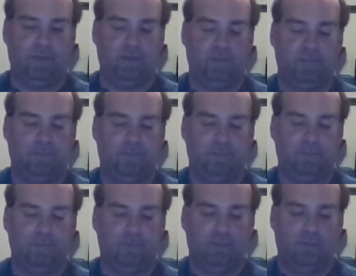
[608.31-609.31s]
you want to be
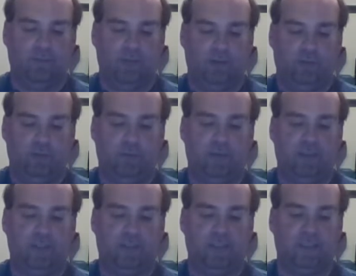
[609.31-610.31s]
thankful to them,
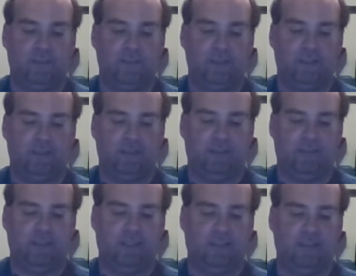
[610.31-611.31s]
but you want
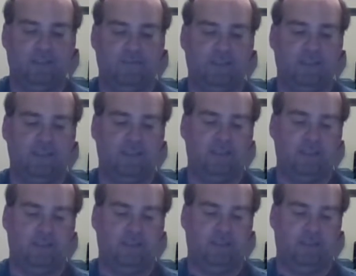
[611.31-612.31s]
to do it in such a
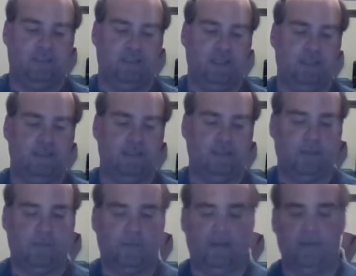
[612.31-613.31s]
way
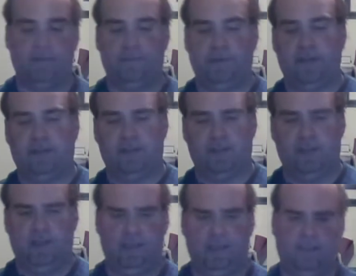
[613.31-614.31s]
where
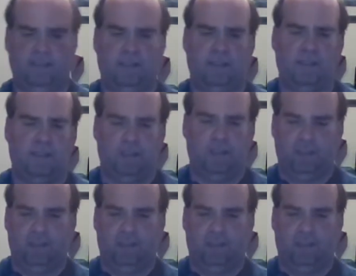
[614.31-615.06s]
it's genuine.